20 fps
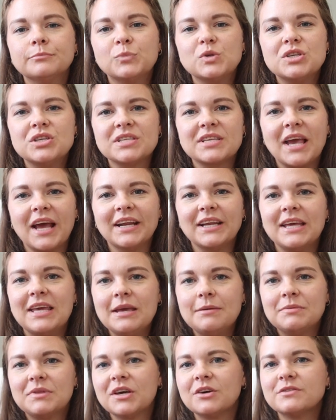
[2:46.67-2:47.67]
we just kind of
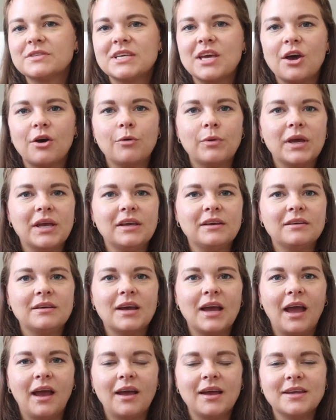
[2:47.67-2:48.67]
keep those
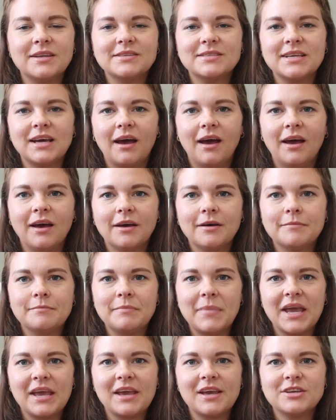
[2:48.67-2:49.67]
going and
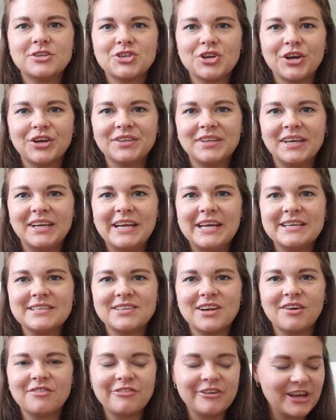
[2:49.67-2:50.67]
making sure that
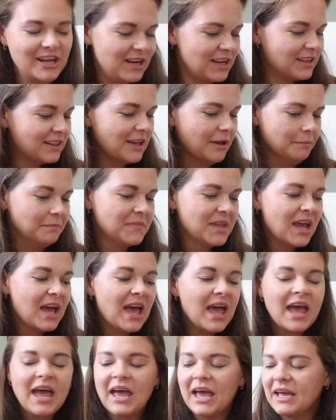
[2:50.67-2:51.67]
he's not forgetting them.
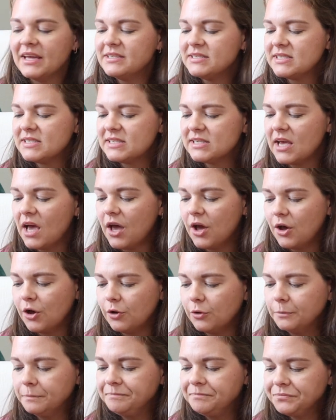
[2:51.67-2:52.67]
And
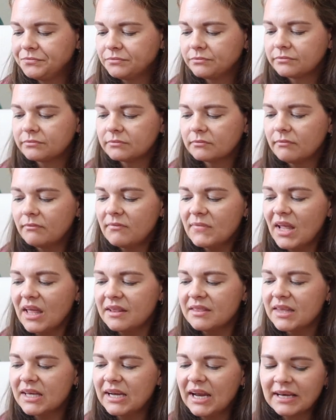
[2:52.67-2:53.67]
so
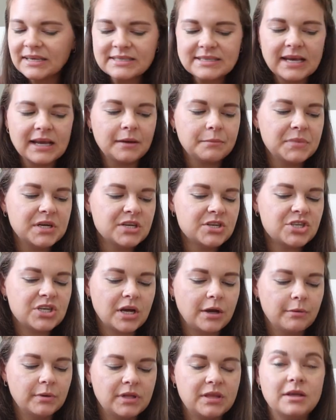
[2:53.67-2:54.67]
the next thing I'm going to
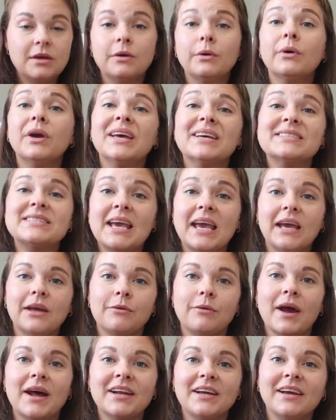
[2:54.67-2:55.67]
share with you is
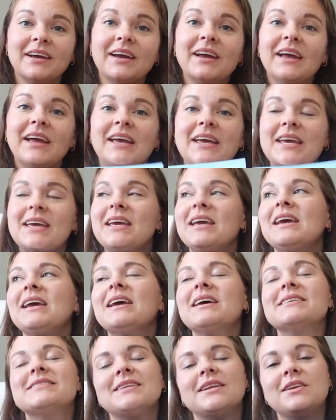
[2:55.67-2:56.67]
handwriting.
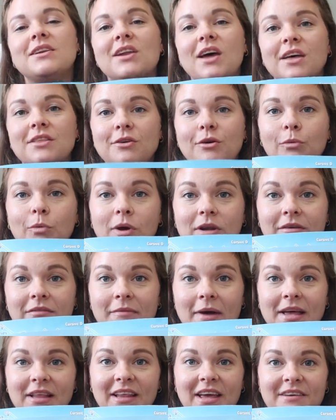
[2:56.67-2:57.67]
He is another one of
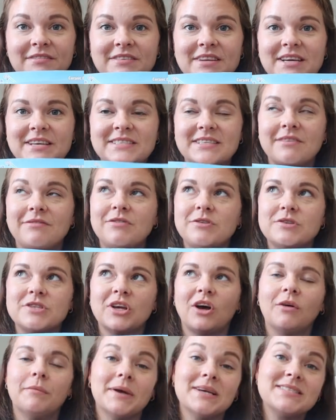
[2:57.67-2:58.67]
my lefties. If you
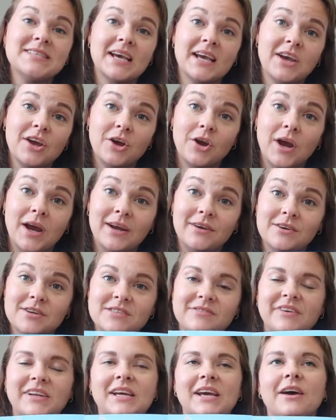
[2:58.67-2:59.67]
saw my second
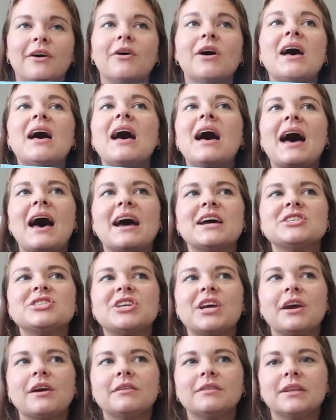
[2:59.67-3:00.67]
graders video, I
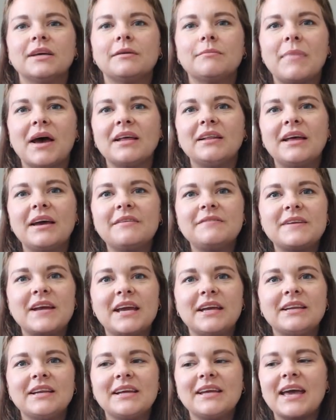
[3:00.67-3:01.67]
shared that my
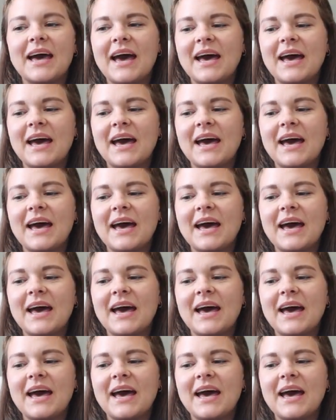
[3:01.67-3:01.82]
left-handed